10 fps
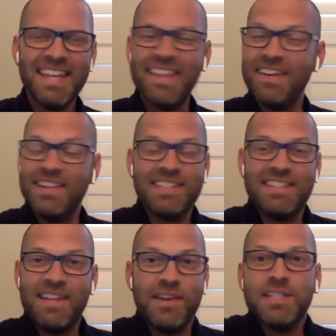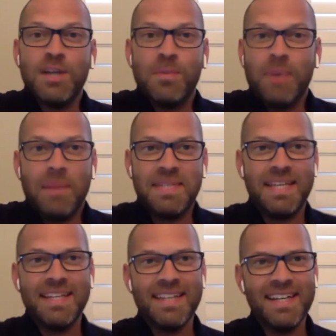There is no
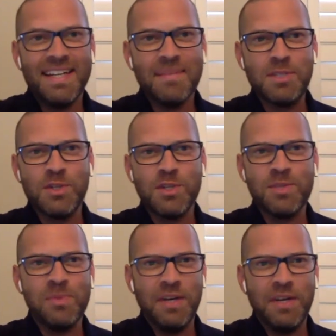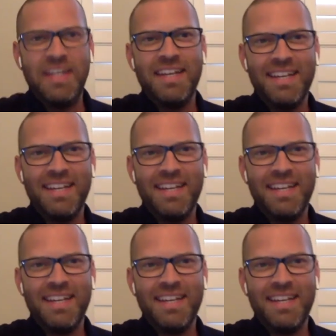Pepsi. I'm a Georgia boy.